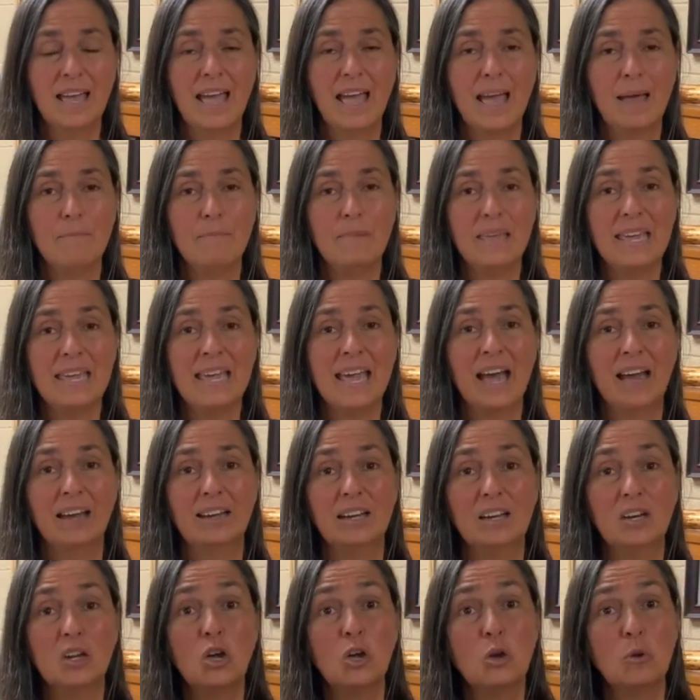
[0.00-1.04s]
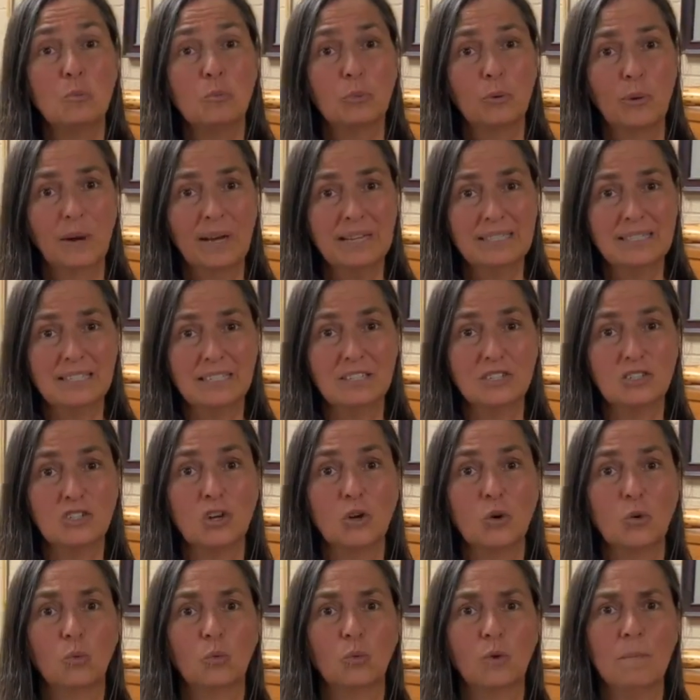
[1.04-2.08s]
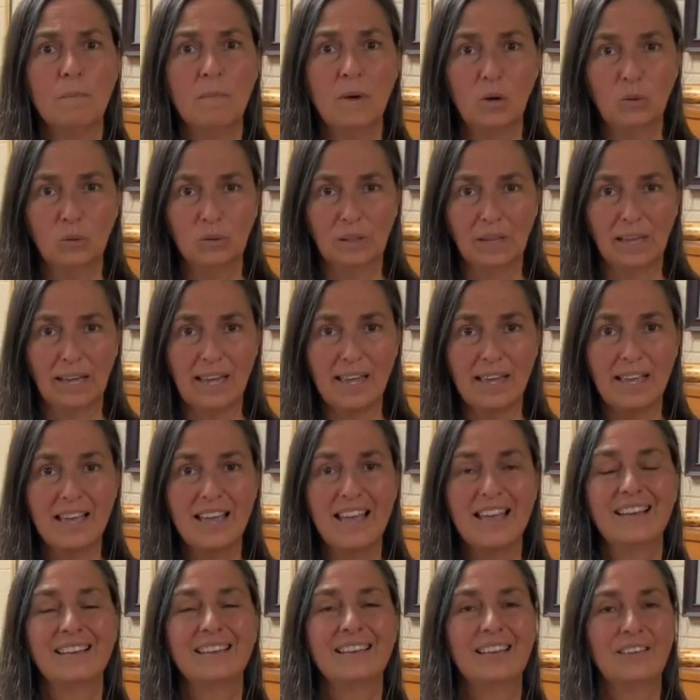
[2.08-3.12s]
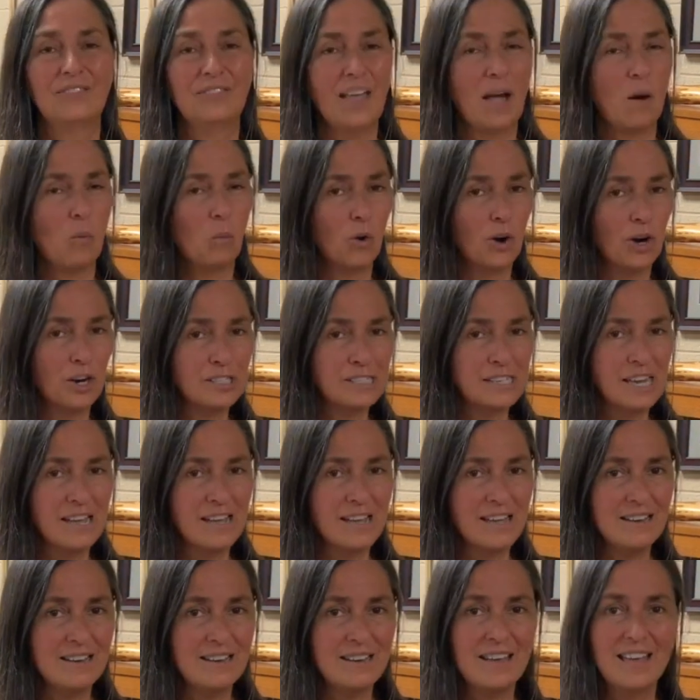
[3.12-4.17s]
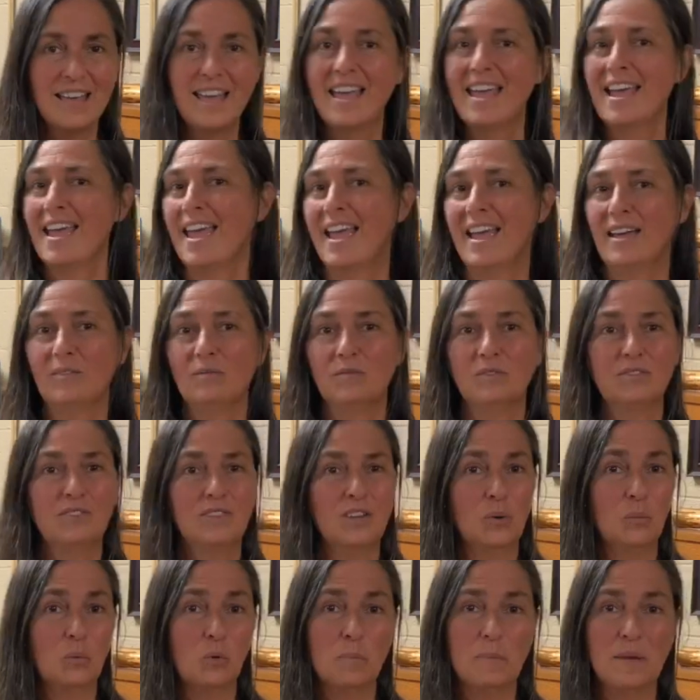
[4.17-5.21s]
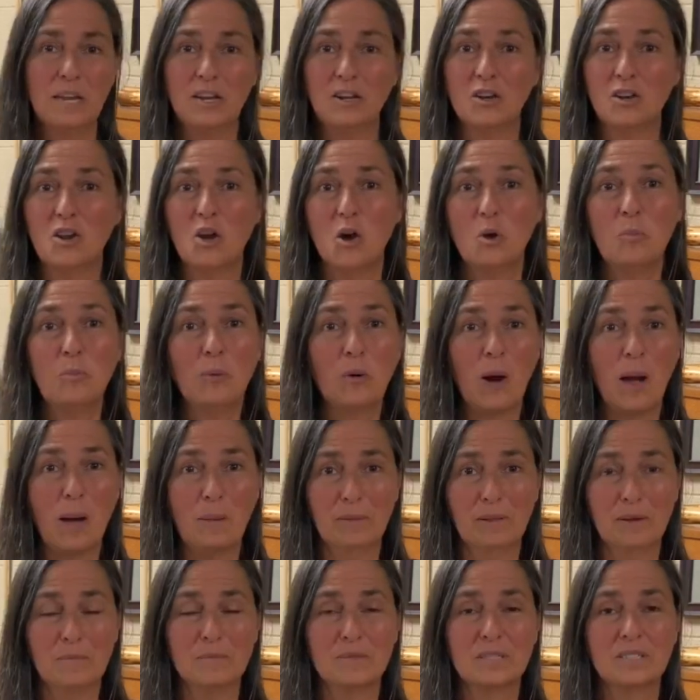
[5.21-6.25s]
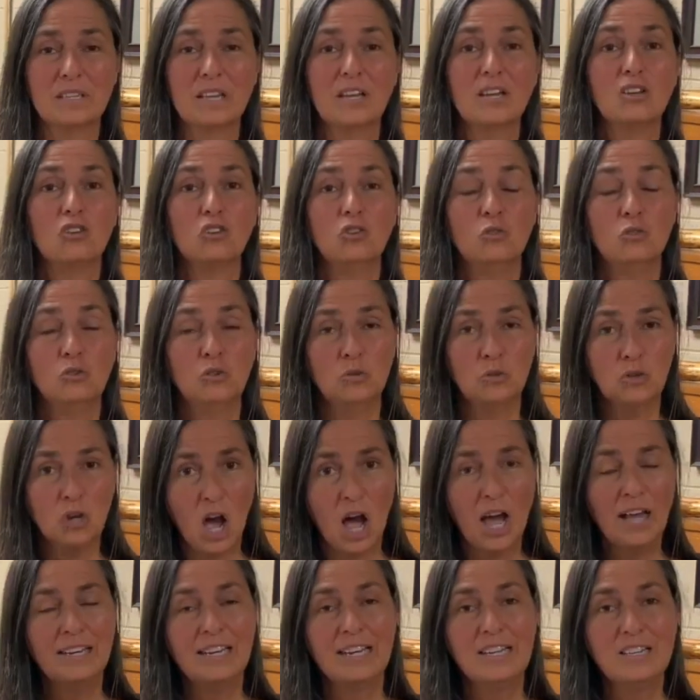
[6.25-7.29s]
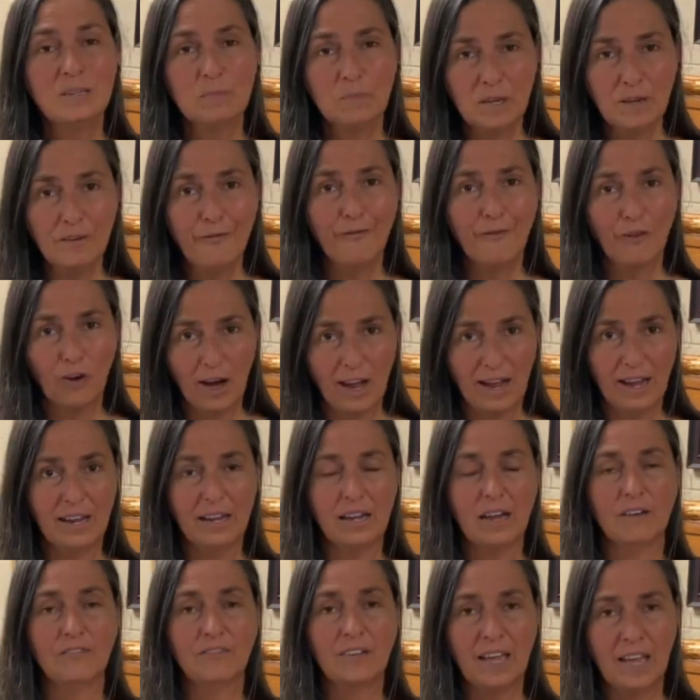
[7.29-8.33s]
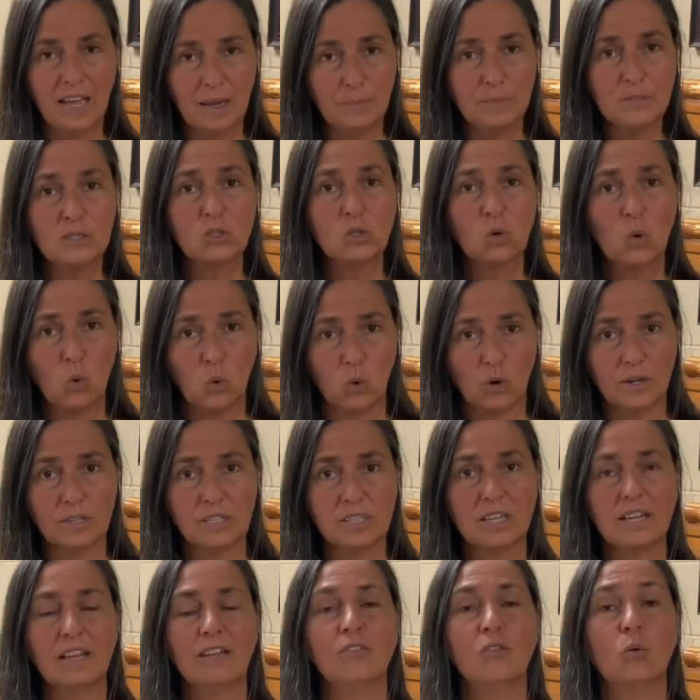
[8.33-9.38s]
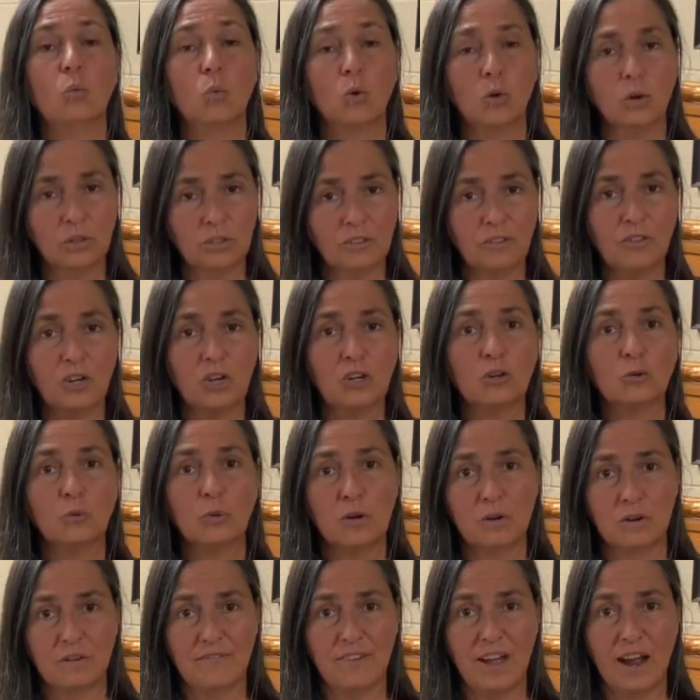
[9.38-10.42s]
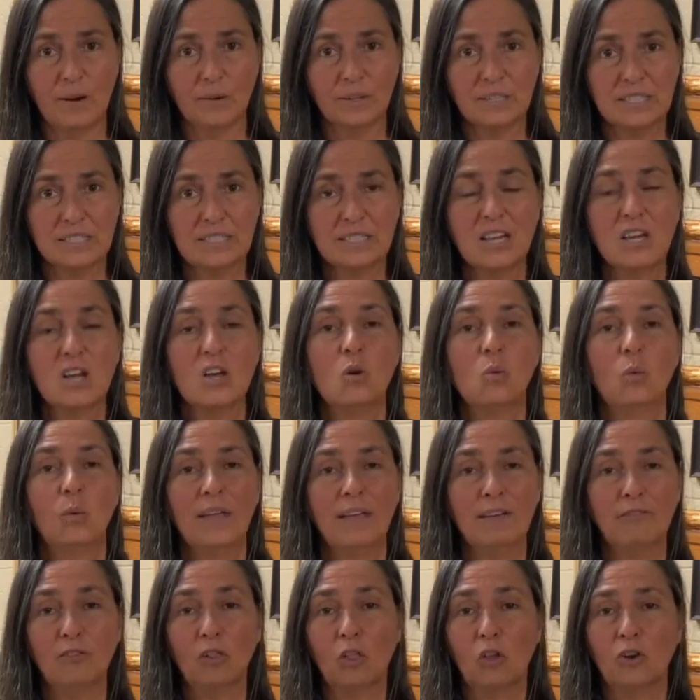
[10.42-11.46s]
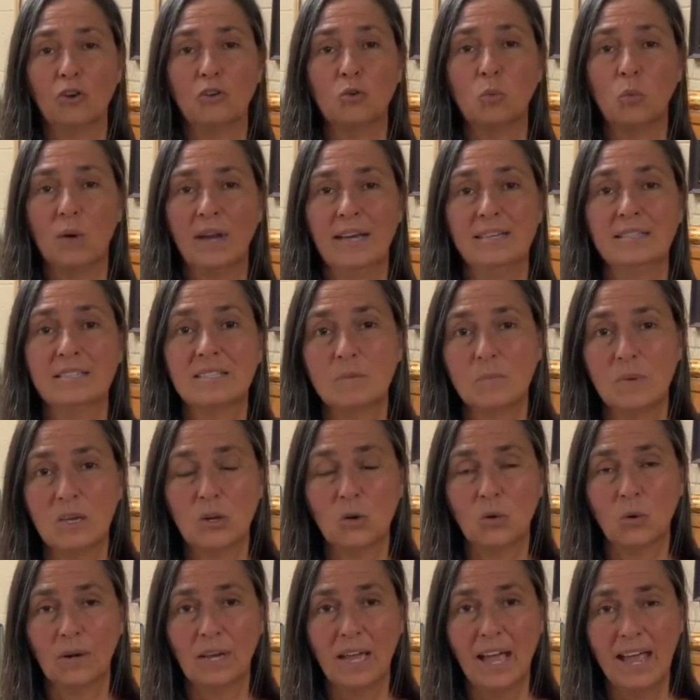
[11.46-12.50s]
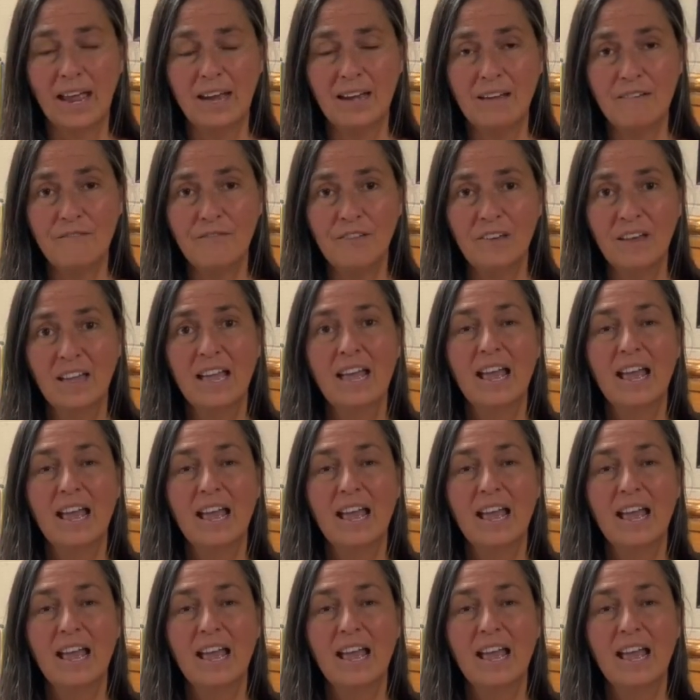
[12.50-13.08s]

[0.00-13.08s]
and be counted present remotely. Get that work done and there will be no problems. You do not need to be afraid of campus court in the world of the coronavirus. We have learned ways to be creative